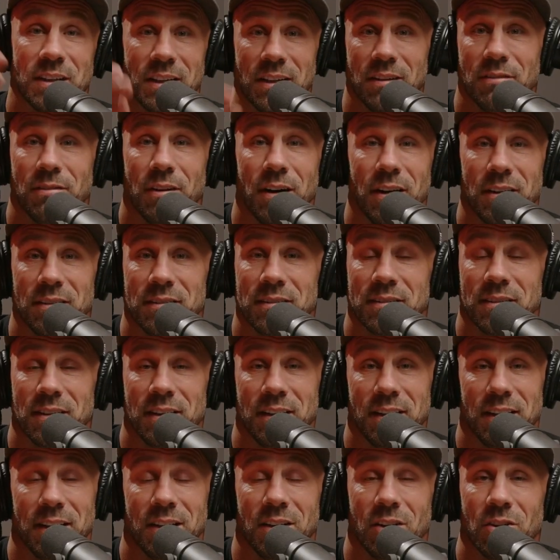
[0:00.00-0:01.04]
give us
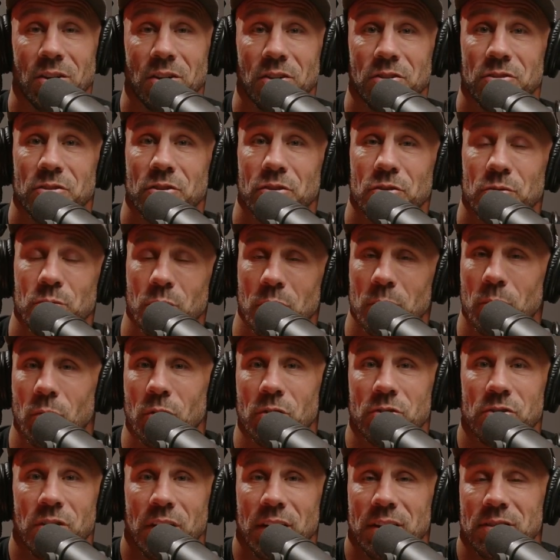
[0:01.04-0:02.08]
and our listeners one
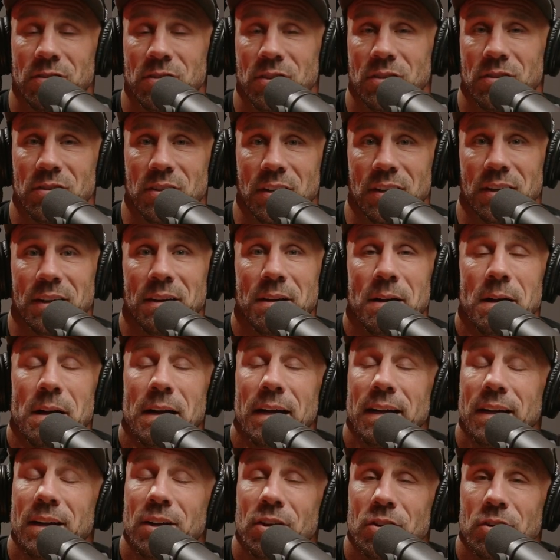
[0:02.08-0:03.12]
more chance just to
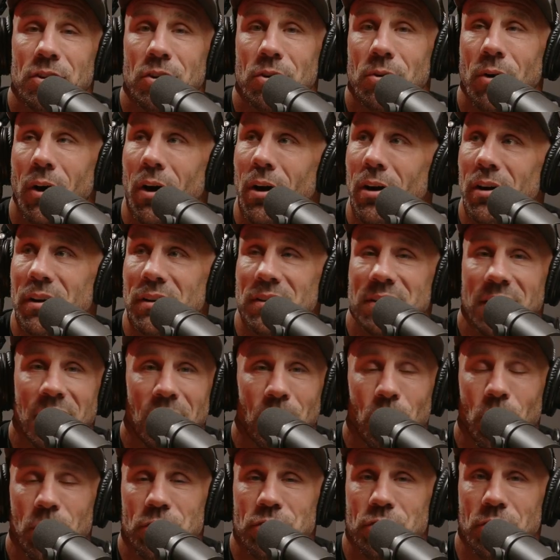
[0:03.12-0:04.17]
hear your heart and kind
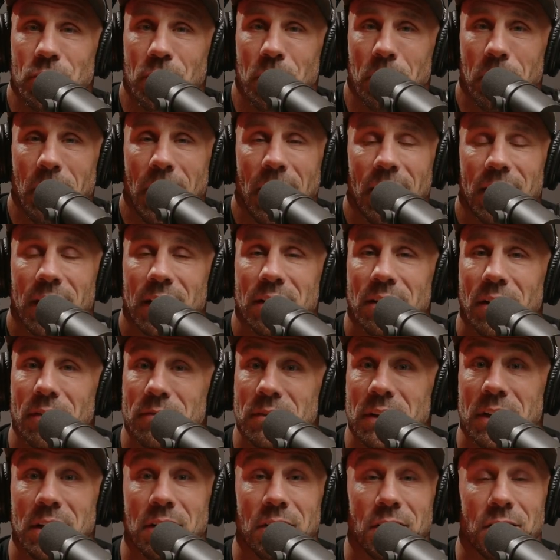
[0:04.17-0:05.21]
of what you're about, I'd love
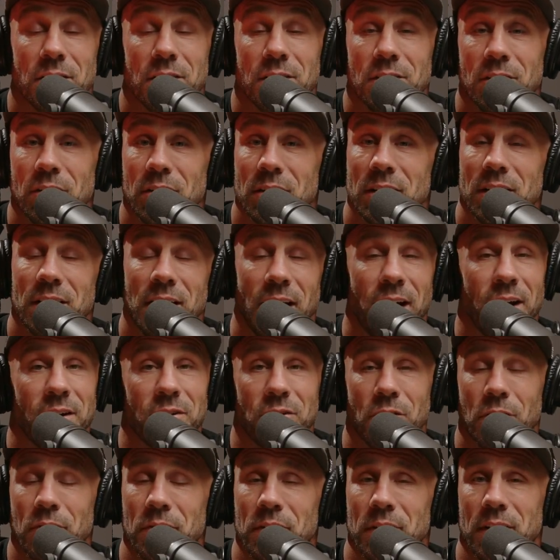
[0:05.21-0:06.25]
to hear, looking
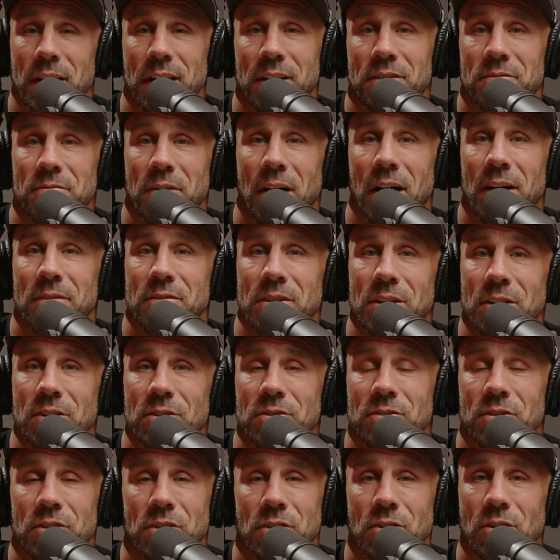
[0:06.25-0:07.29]
out over the next 5
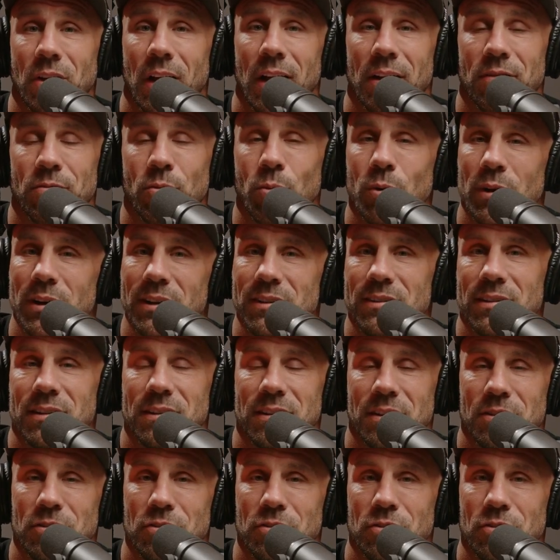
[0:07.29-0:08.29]
years in your life, what is it that